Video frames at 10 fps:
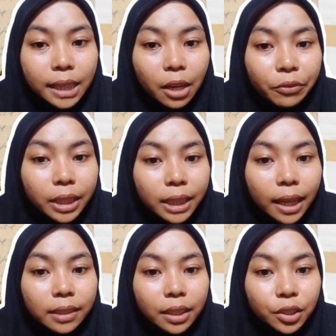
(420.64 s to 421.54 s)
David
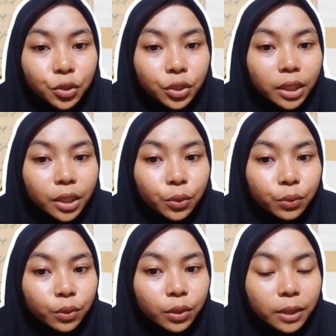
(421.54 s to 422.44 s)
cut the tree
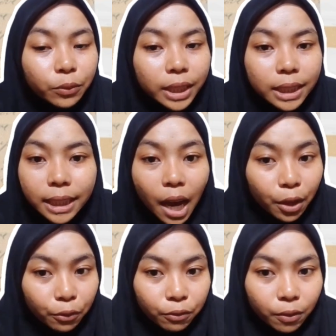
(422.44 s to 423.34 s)
wood with
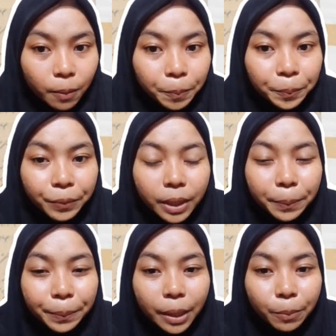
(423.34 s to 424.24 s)
knife. The
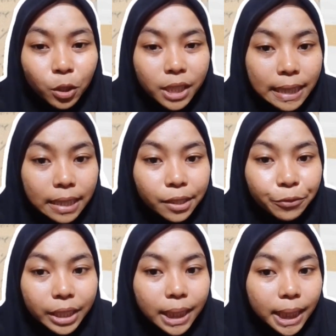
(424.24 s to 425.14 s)
preposition
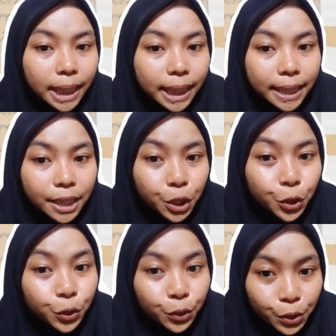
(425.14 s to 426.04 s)
with is
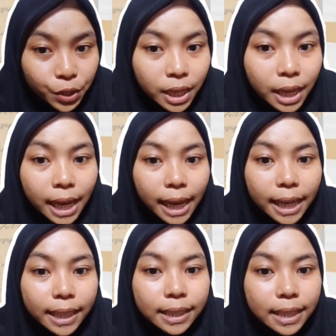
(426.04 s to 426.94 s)
used
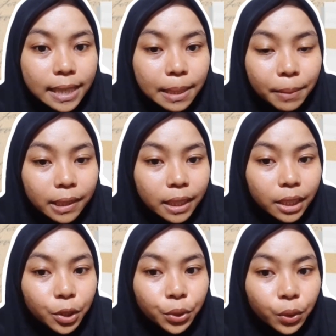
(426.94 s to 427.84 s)
in the
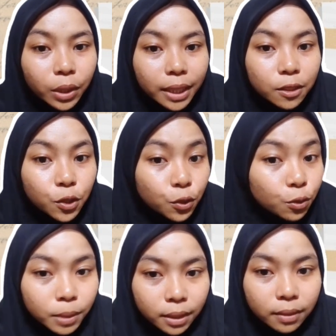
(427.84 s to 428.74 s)
semantic rule
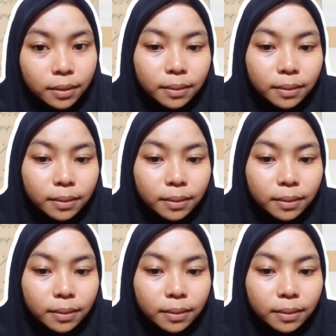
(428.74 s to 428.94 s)
instrument.